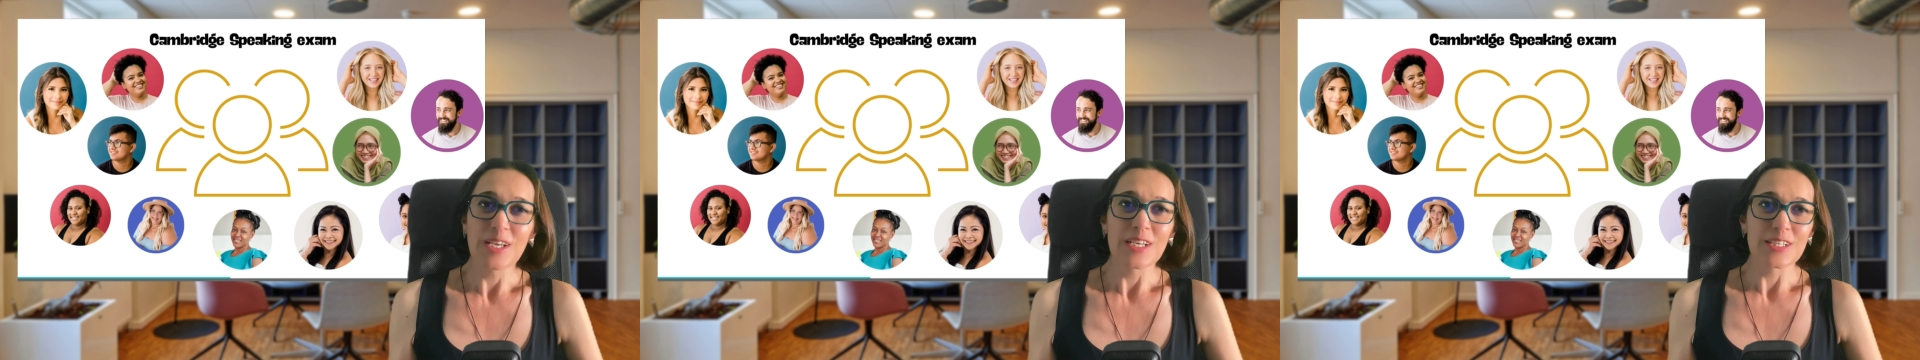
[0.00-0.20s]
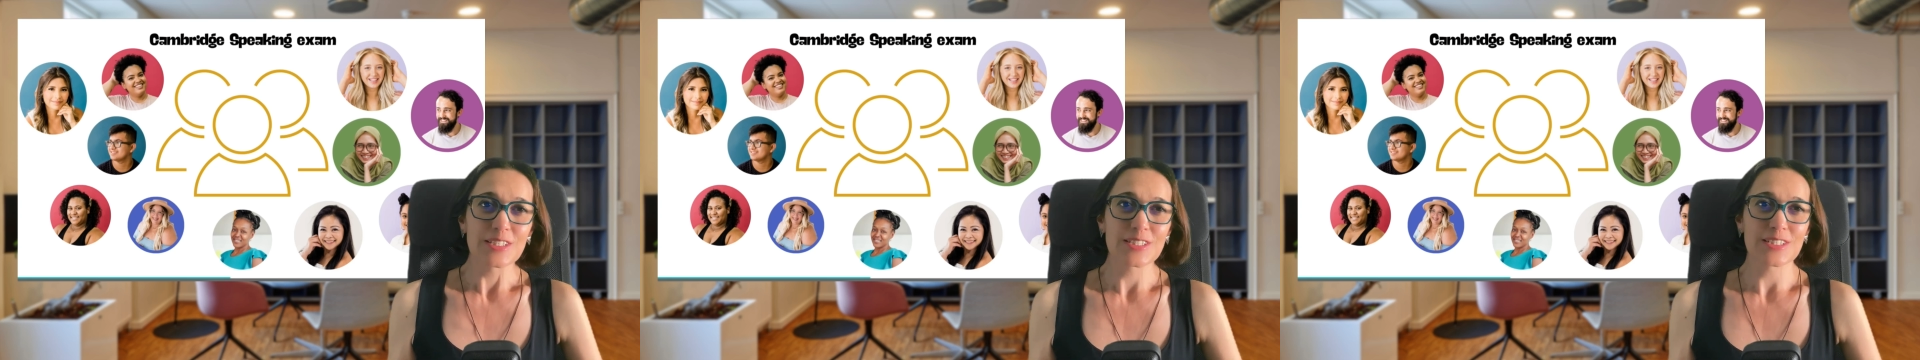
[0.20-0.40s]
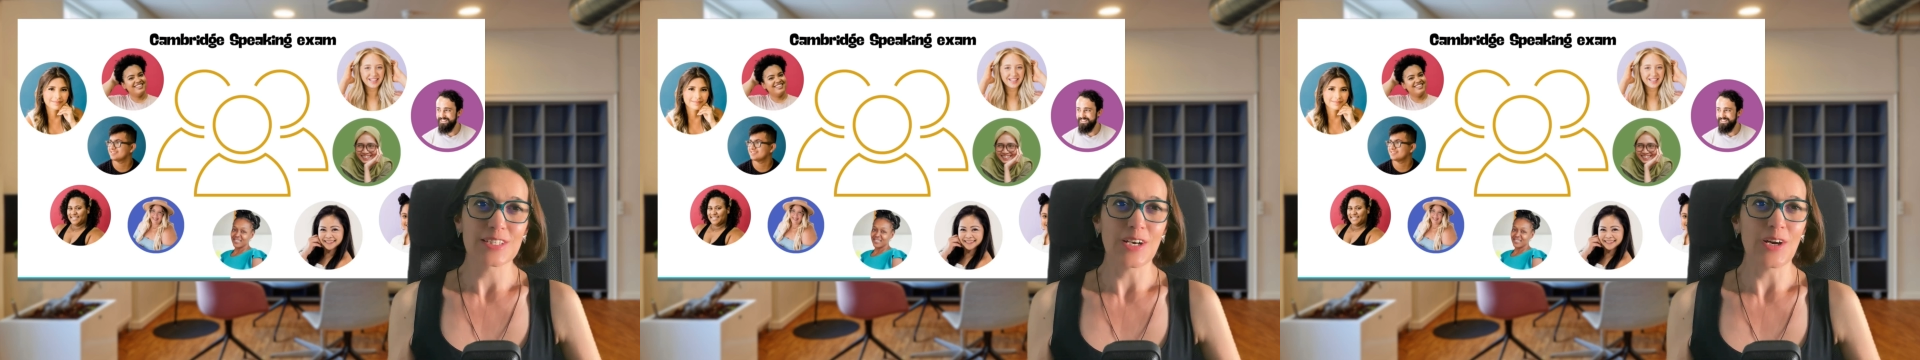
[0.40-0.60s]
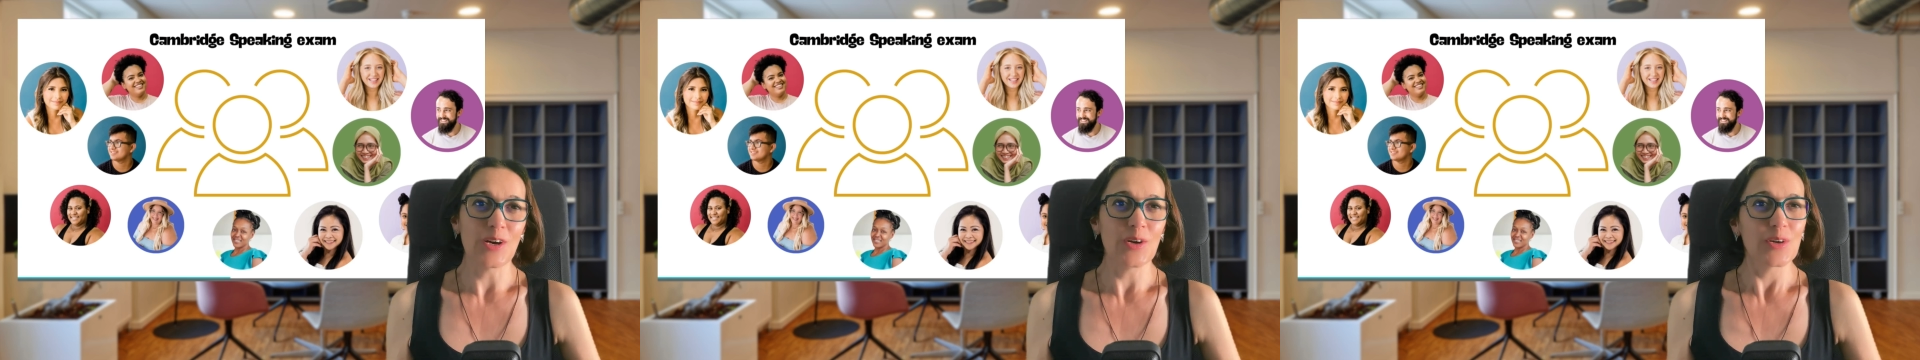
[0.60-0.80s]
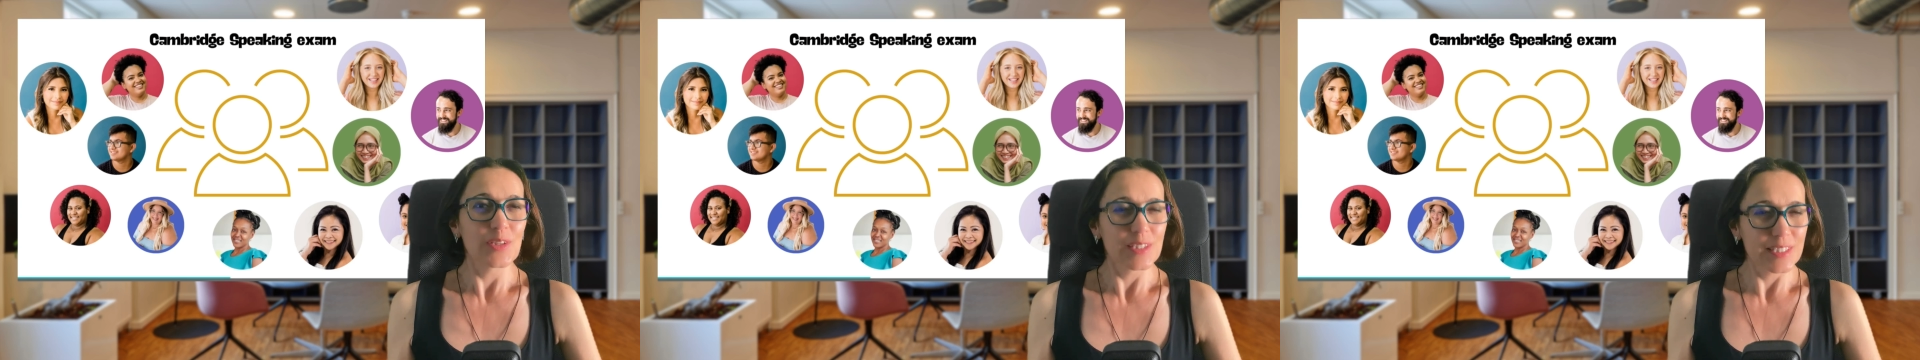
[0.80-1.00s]

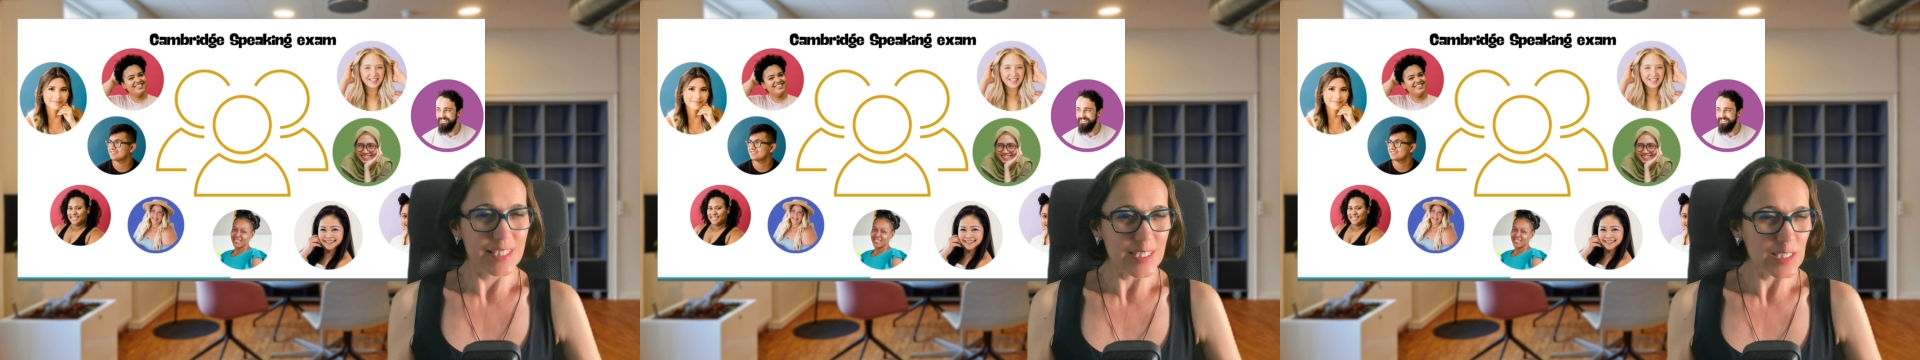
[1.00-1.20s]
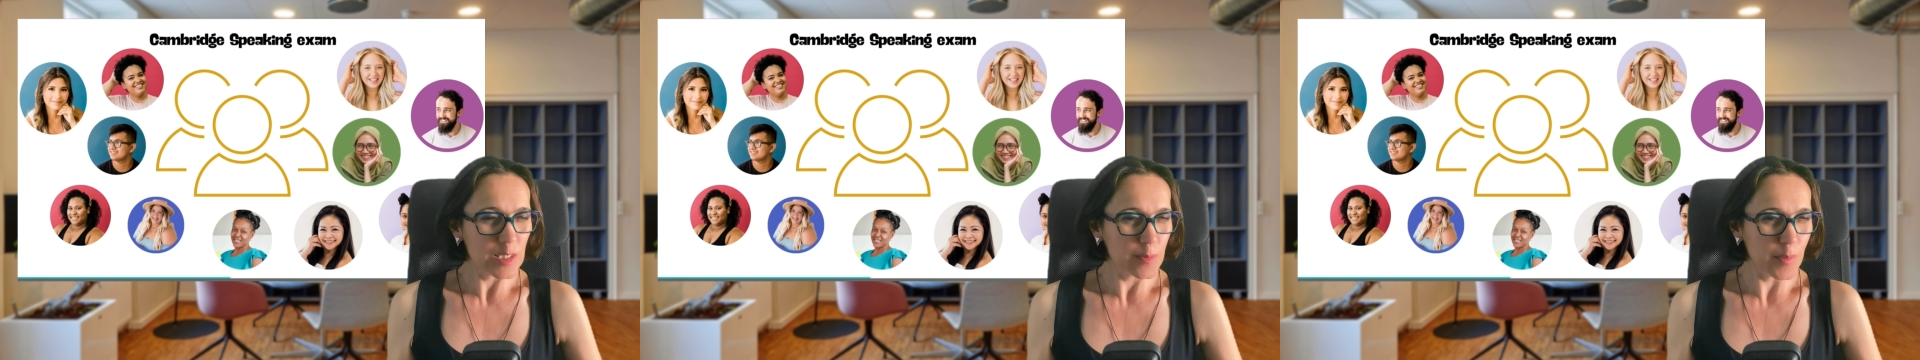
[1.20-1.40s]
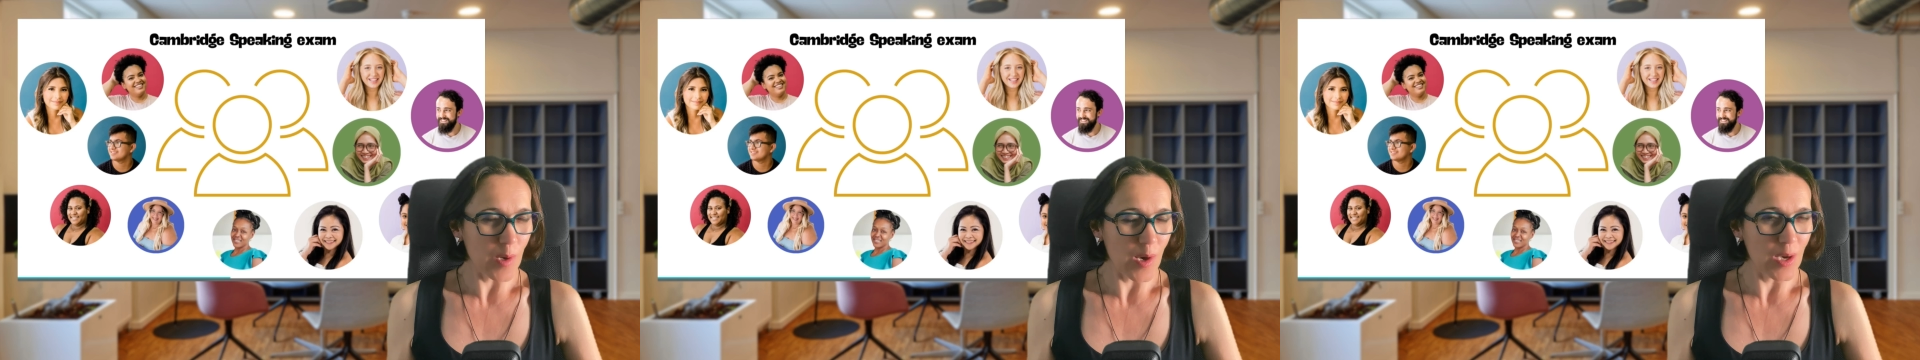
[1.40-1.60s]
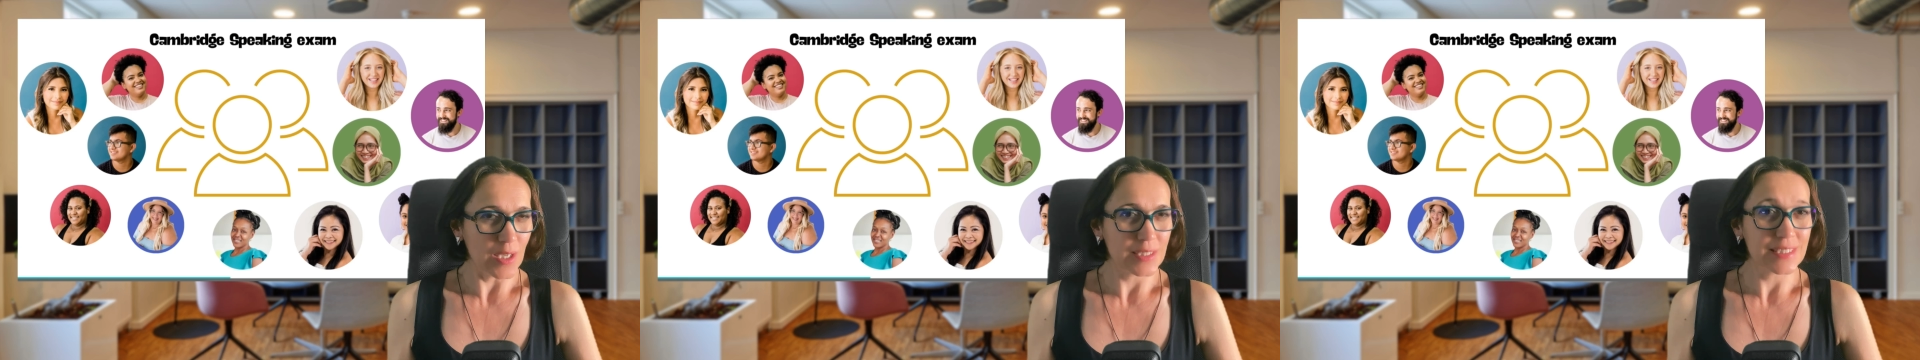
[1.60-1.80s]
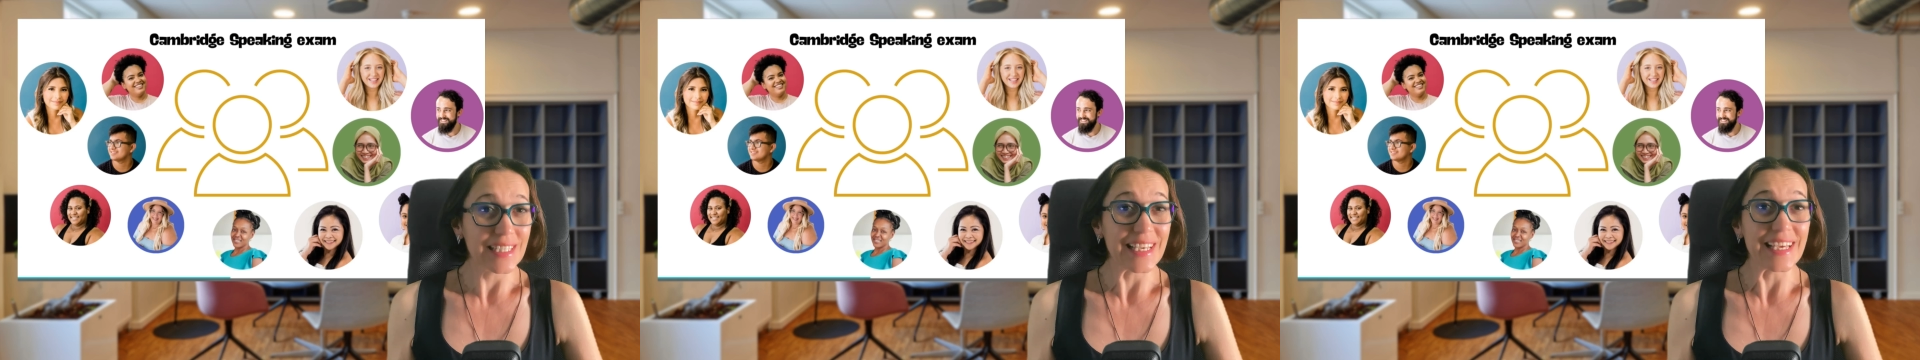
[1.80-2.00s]
So this part